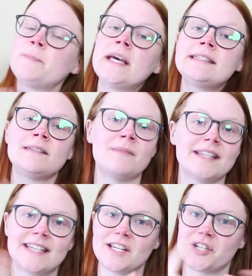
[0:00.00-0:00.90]
Space and
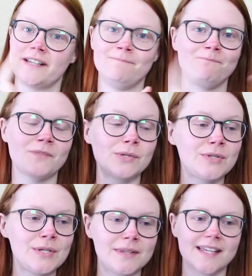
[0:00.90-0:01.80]
meditation. Those
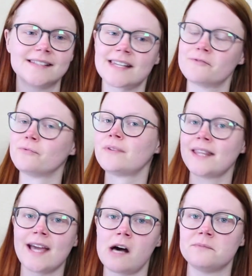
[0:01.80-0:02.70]
two things have
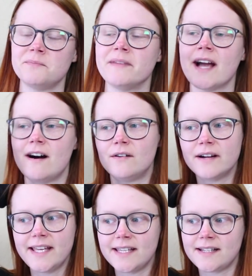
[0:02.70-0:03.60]
really helped me
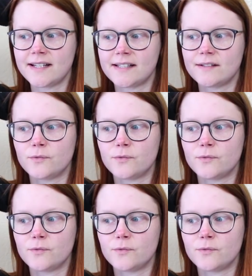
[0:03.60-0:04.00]
out in